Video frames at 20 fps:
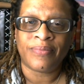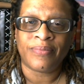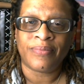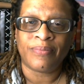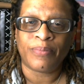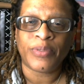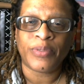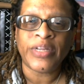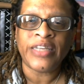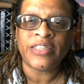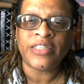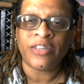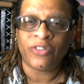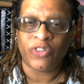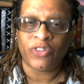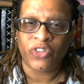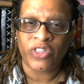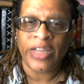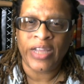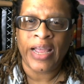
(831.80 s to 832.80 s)
please
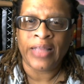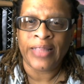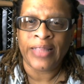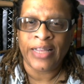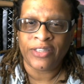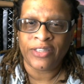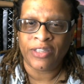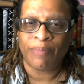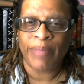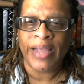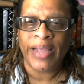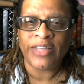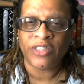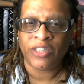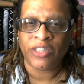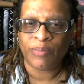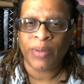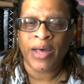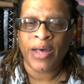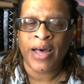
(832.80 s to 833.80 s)
understand that's the
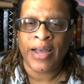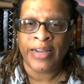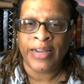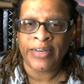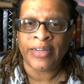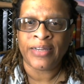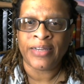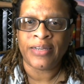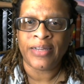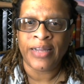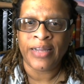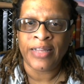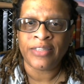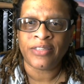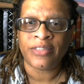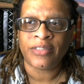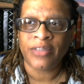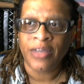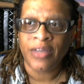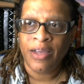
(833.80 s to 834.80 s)
basis behind it.
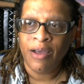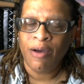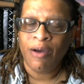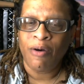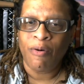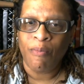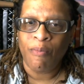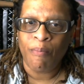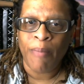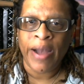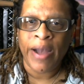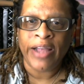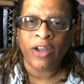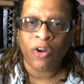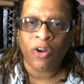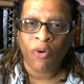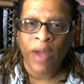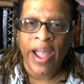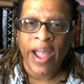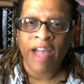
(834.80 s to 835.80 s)
It's my
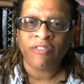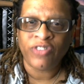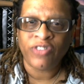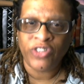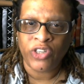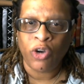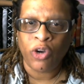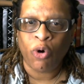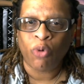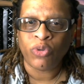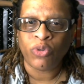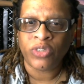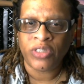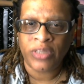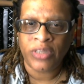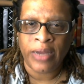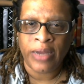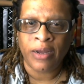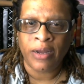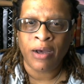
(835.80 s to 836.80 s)
craft show
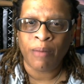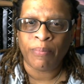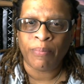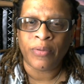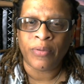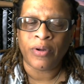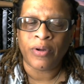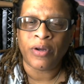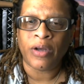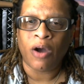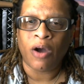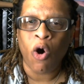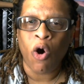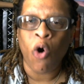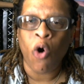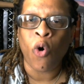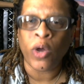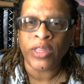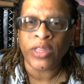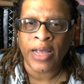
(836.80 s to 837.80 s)
set up
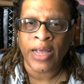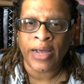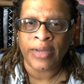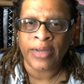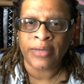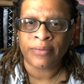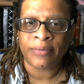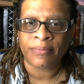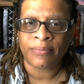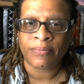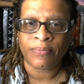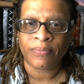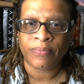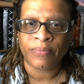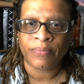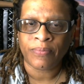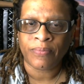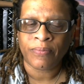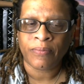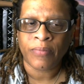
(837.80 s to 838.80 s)
online.
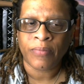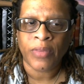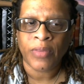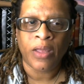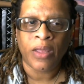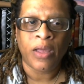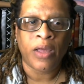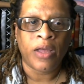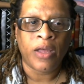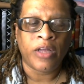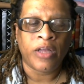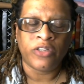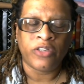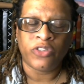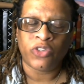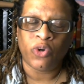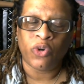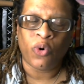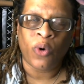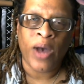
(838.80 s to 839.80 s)

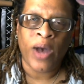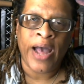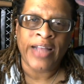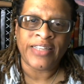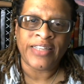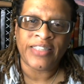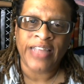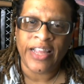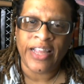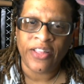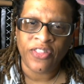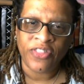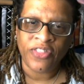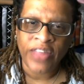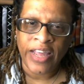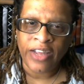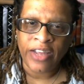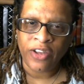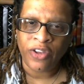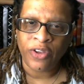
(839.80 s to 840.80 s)
So I say
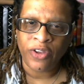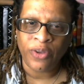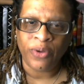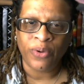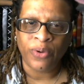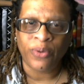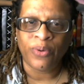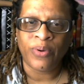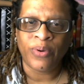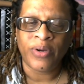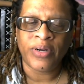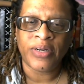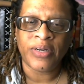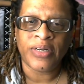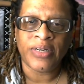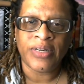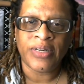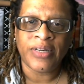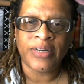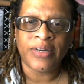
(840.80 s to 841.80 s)
thank you
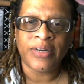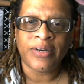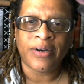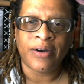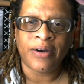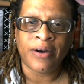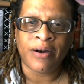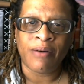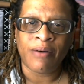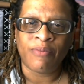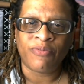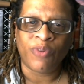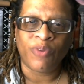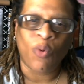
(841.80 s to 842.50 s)
for